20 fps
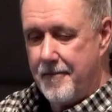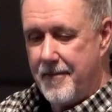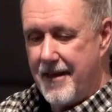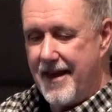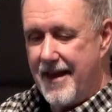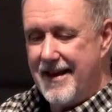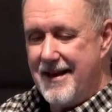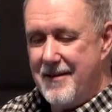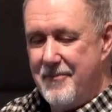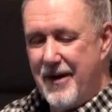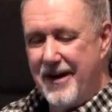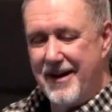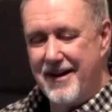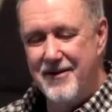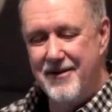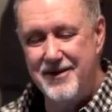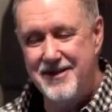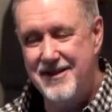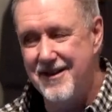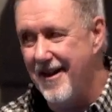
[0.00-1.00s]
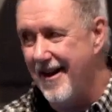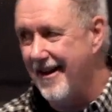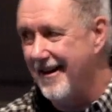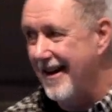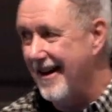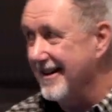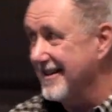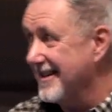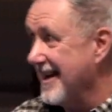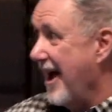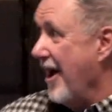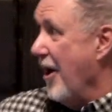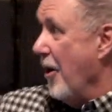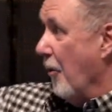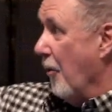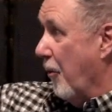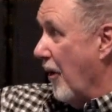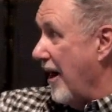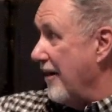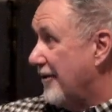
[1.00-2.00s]
anybody who's not us.
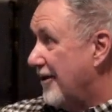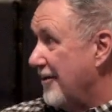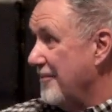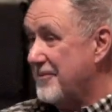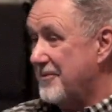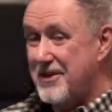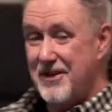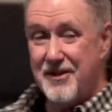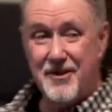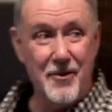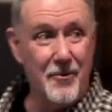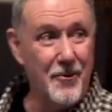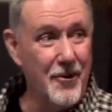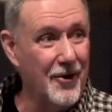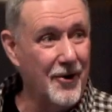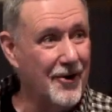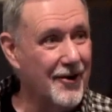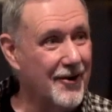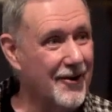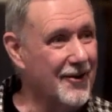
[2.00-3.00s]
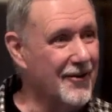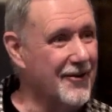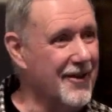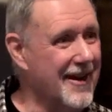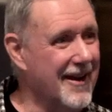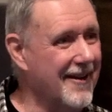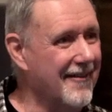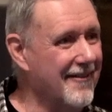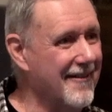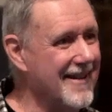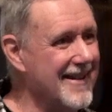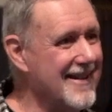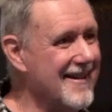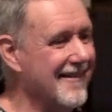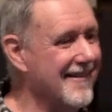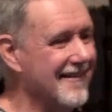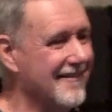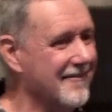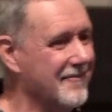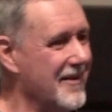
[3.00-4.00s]
Welcome to the world. There we
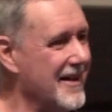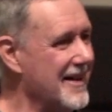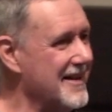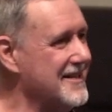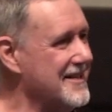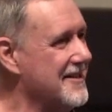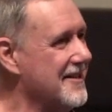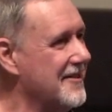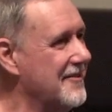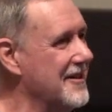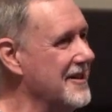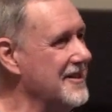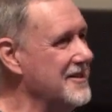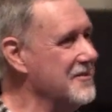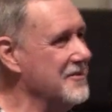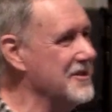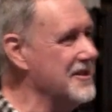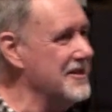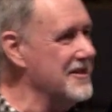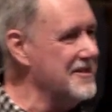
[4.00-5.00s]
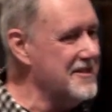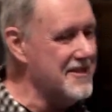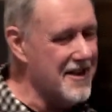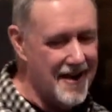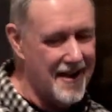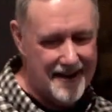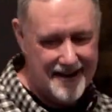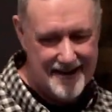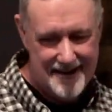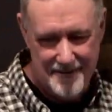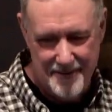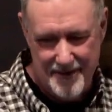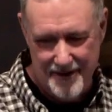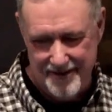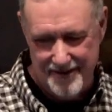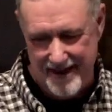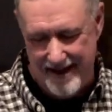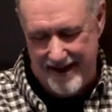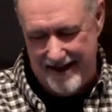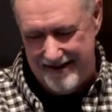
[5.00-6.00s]
go. Pastor Chris was just talking
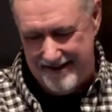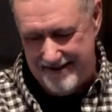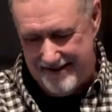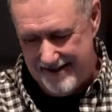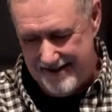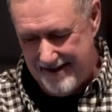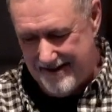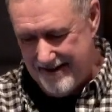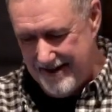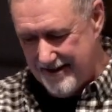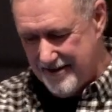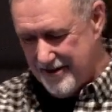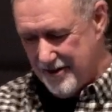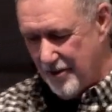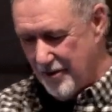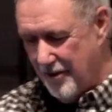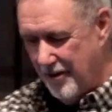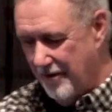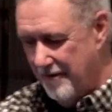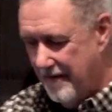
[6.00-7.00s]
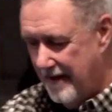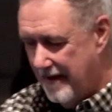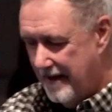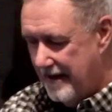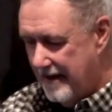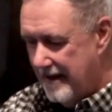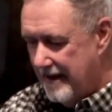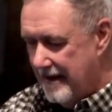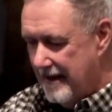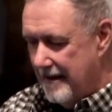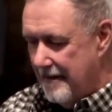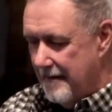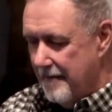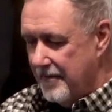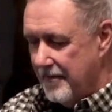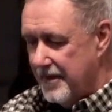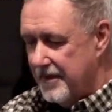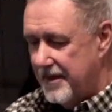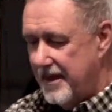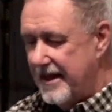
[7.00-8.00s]
about that in Sunday school.
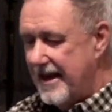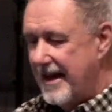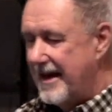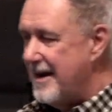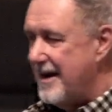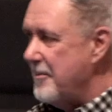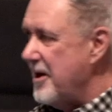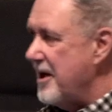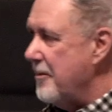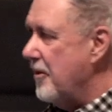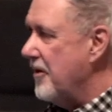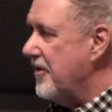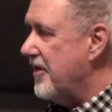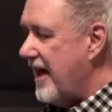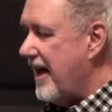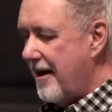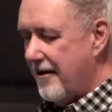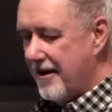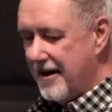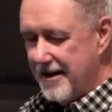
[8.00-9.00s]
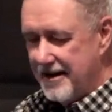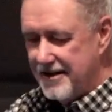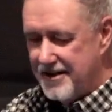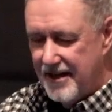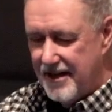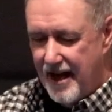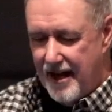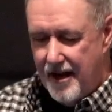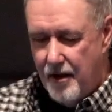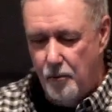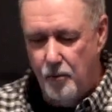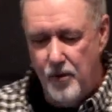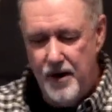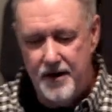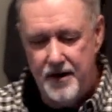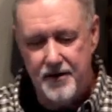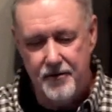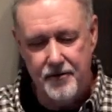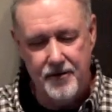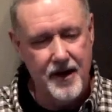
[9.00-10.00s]
The enemy without is
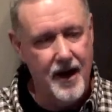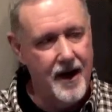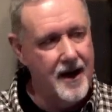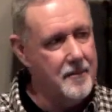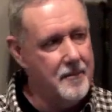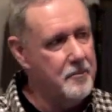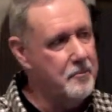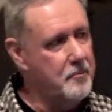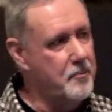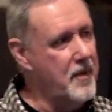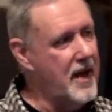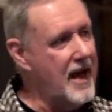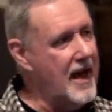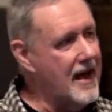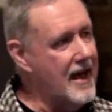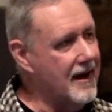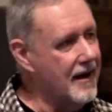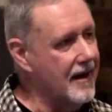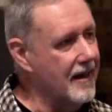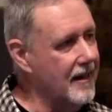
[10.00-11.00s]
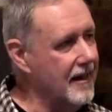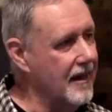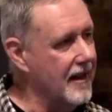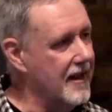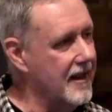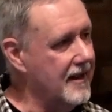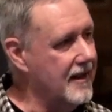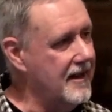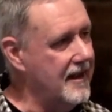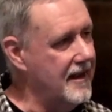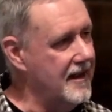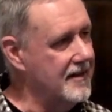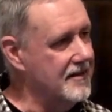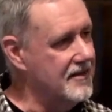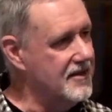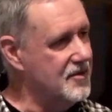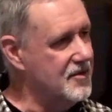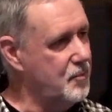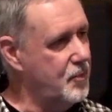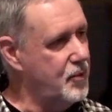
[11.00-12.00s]
we do not battle
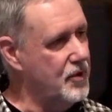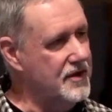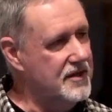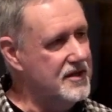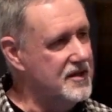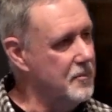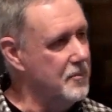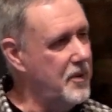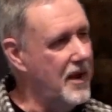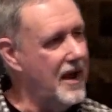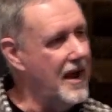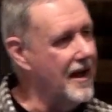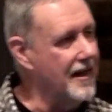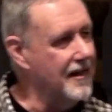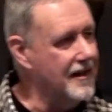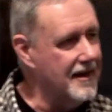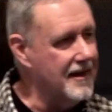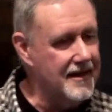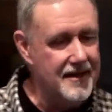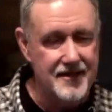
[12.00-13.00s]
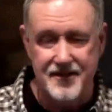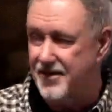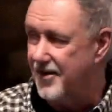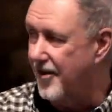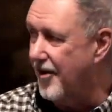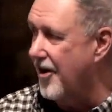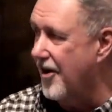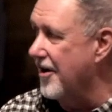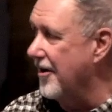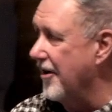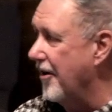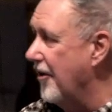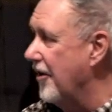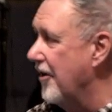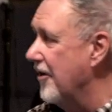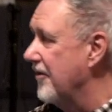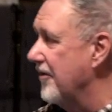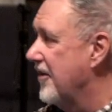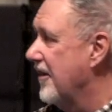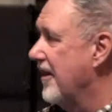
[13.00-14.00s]
against principalities on
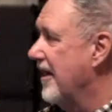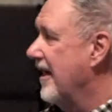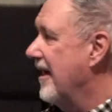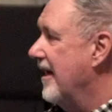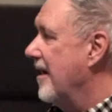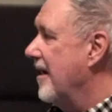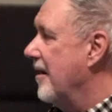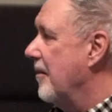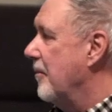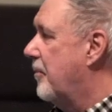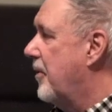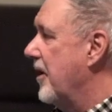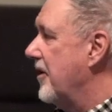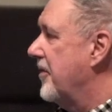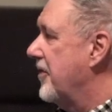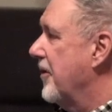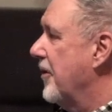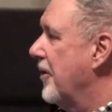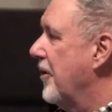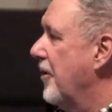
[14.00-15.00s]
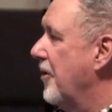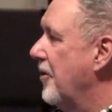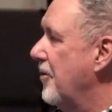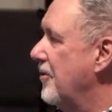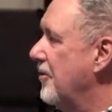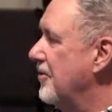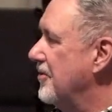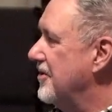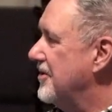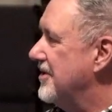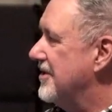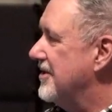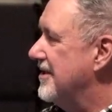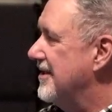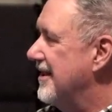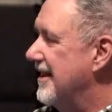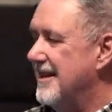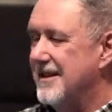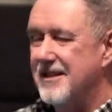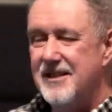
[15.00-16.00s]
earth, but
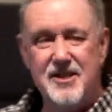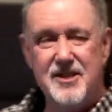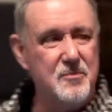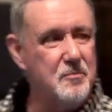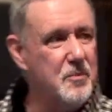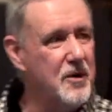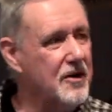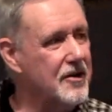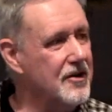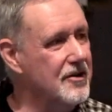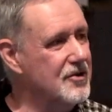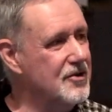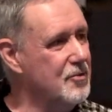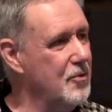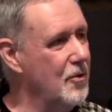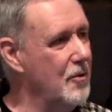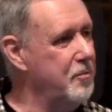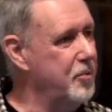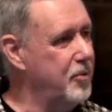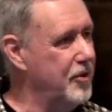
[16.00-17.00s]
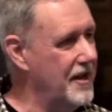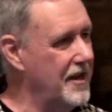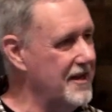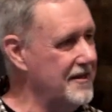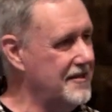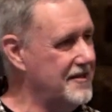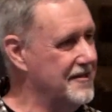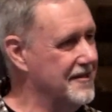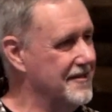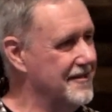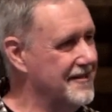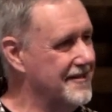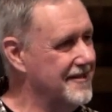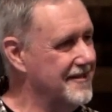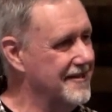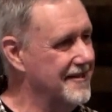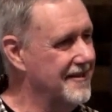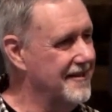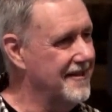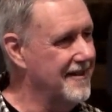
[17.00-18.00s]
those in spiritual
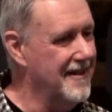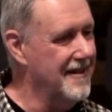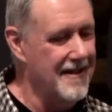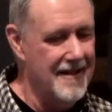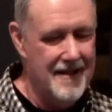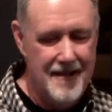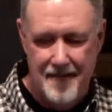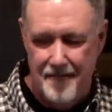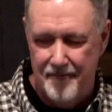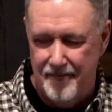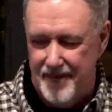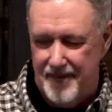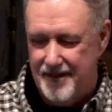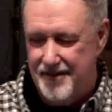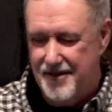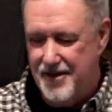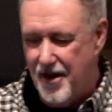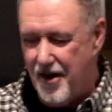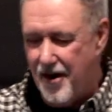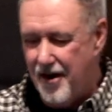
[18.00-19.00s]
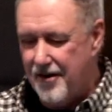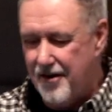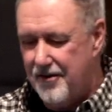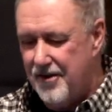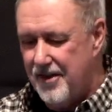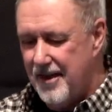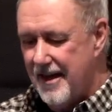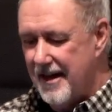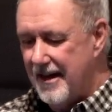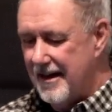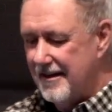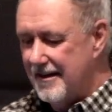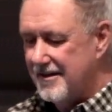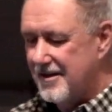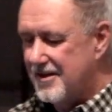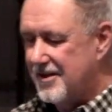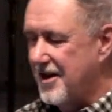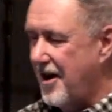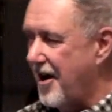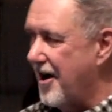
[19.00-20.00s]
places. Dark
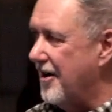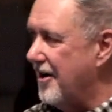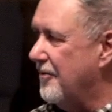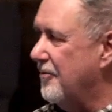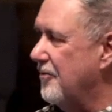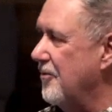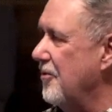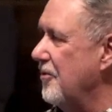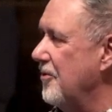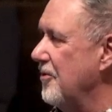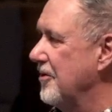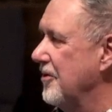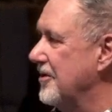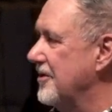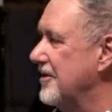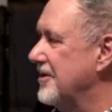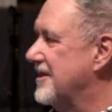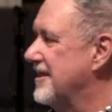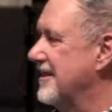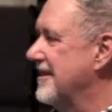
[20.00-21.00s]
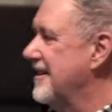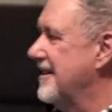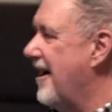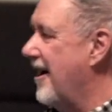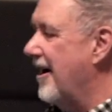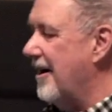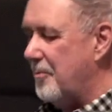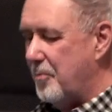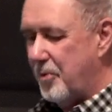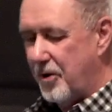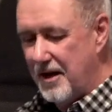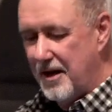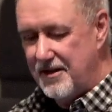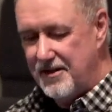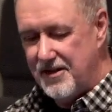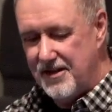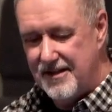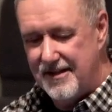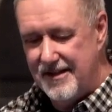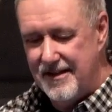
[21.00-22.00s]
things, dark rulers, in dark
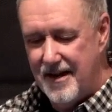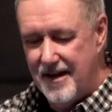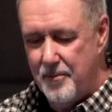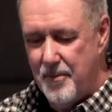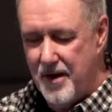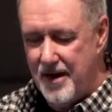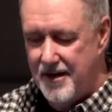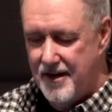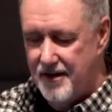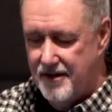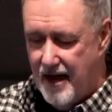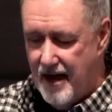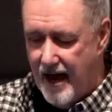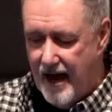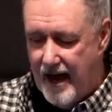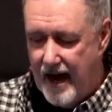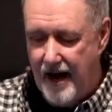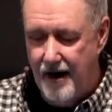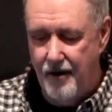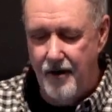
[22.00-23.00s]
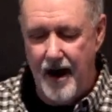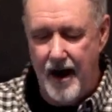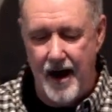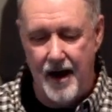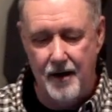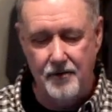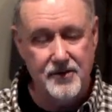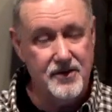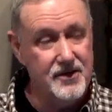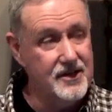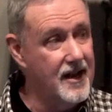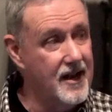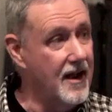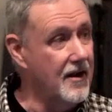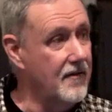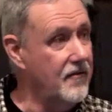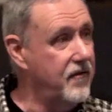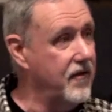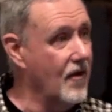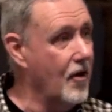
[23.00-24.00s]
places and dominion. Our
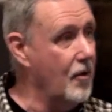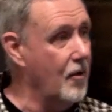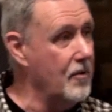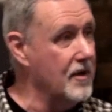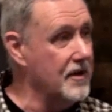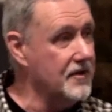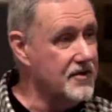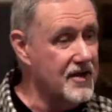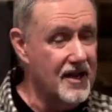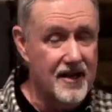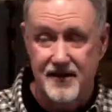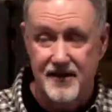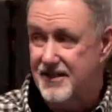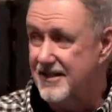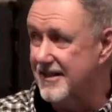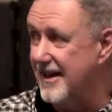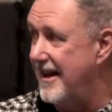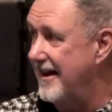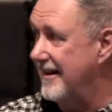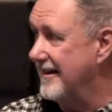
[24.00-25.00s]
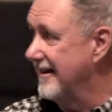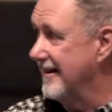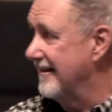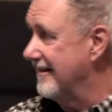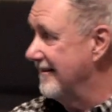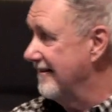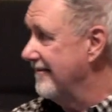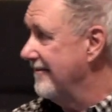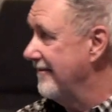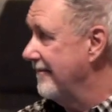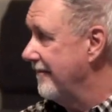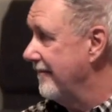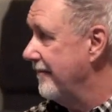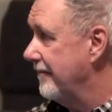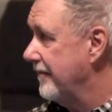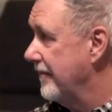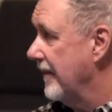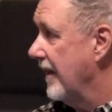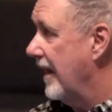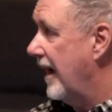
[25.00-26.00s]
outside foe is Satan.
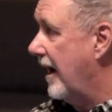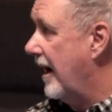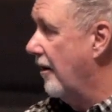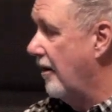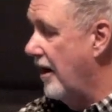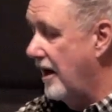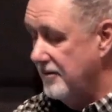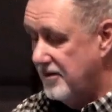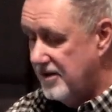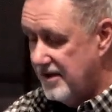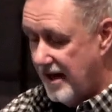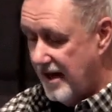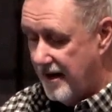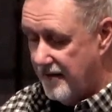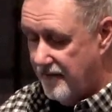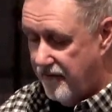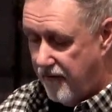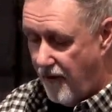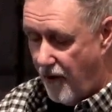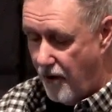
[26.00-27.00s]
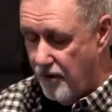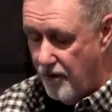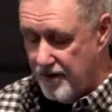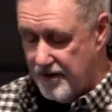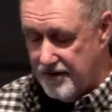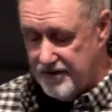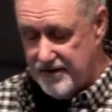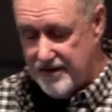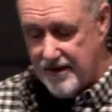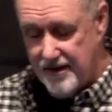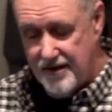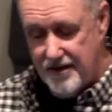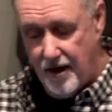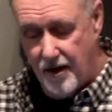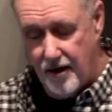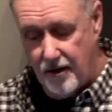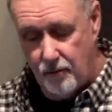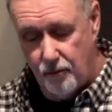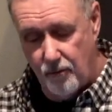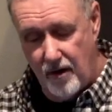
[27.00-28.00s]
Our outside foe is the
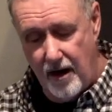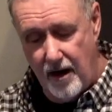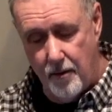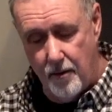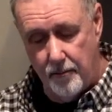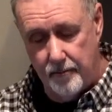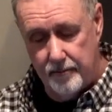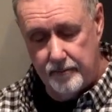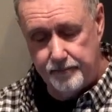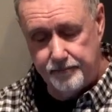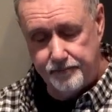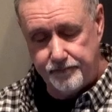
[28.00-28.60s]
dark realm.